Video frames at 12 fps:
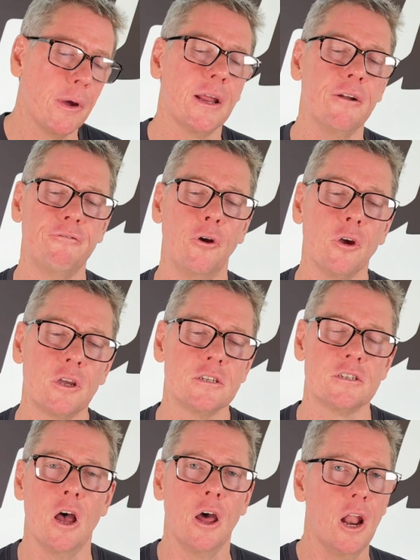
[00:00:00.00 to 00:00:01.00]
going to
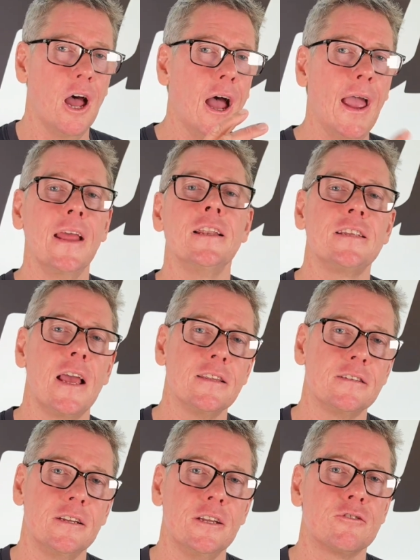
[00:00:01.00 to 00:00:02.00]
focus on high
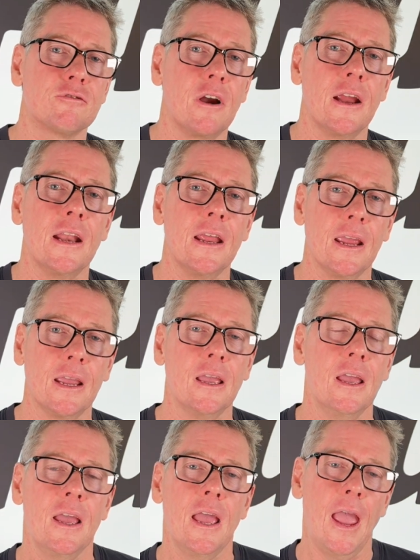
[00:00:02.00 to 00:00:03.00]
intensity training
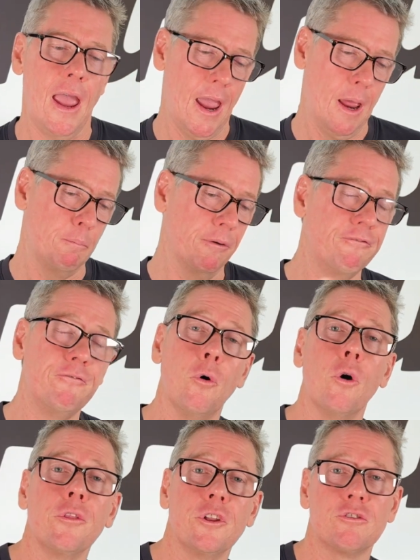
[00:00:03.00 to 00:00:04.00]
and
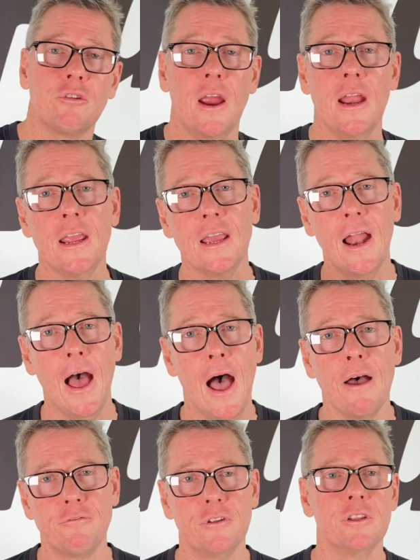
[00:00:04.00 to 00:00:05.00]
before the training and
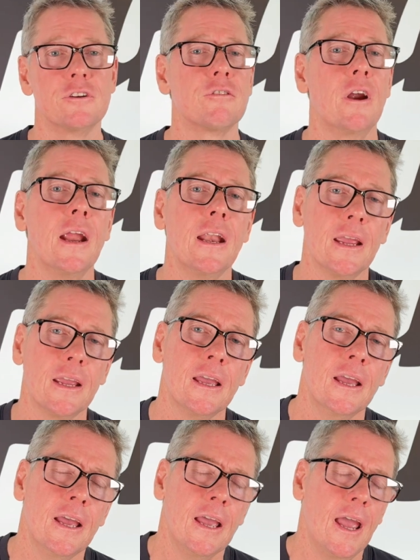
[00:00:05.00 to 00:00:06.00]
after the training.
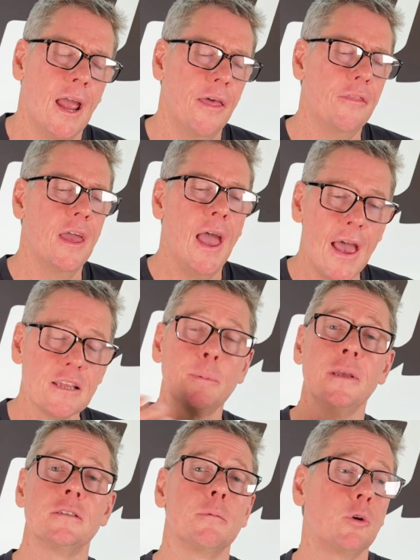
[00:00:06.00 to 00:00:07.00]
And there has
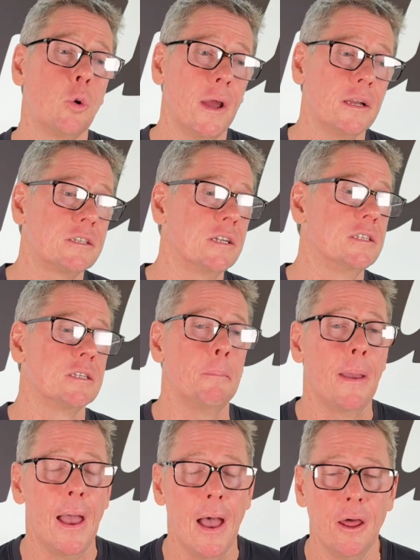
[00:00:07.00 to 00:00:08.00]
been some questions
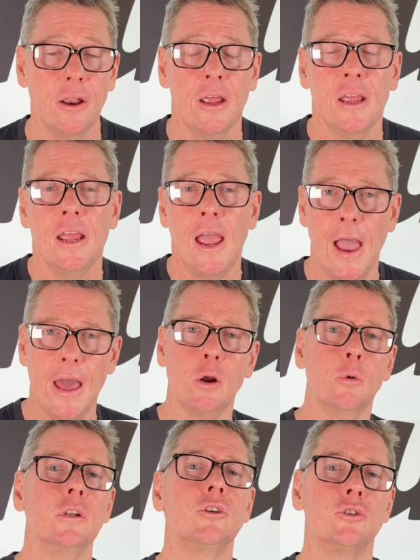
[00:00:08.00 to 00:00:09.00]
about how
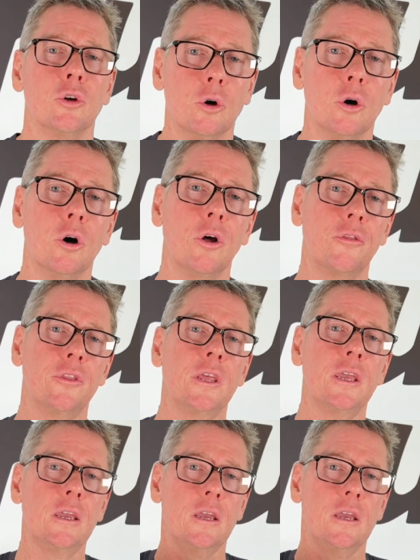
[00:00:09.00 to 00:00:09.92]
to ensure the